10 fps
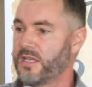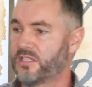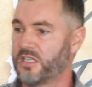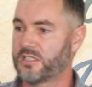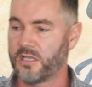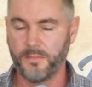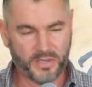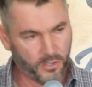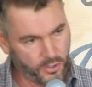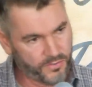He says,
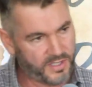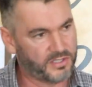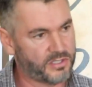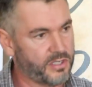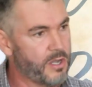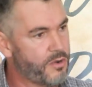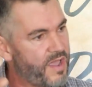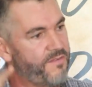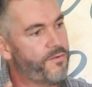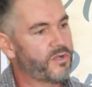but learn this,
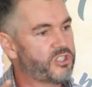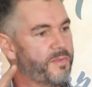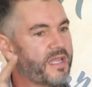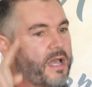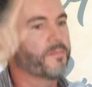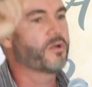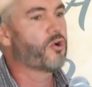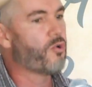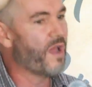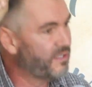whoever wants to become
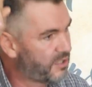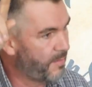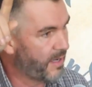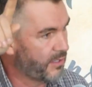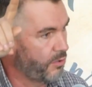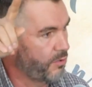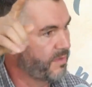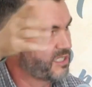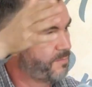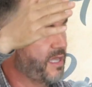great among you
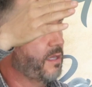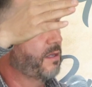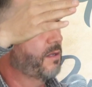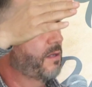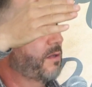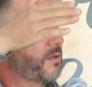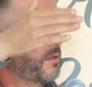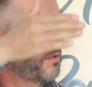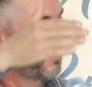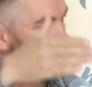must be
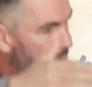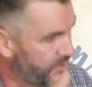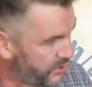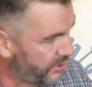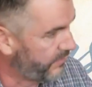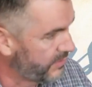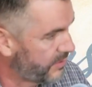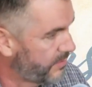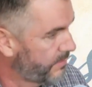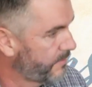the
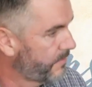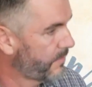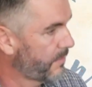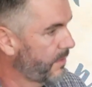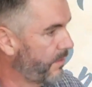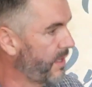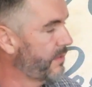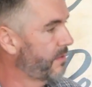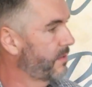servant. All right?